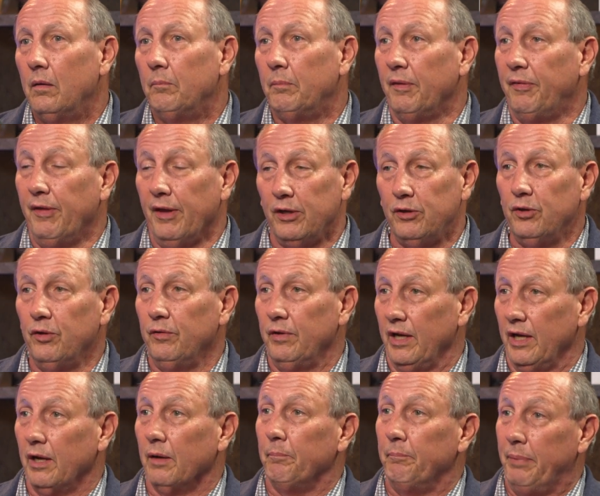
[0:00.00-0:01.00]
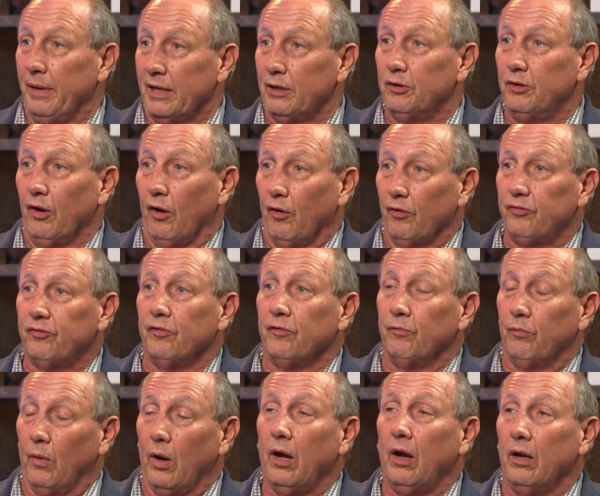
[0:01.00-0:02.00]
But then you need a big dose
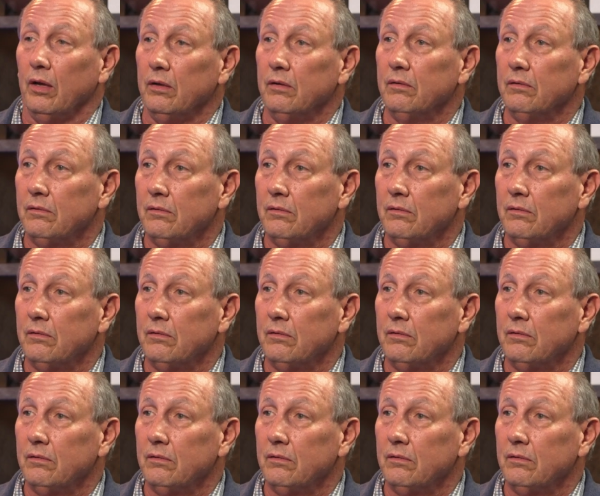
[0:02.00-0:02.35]
of what?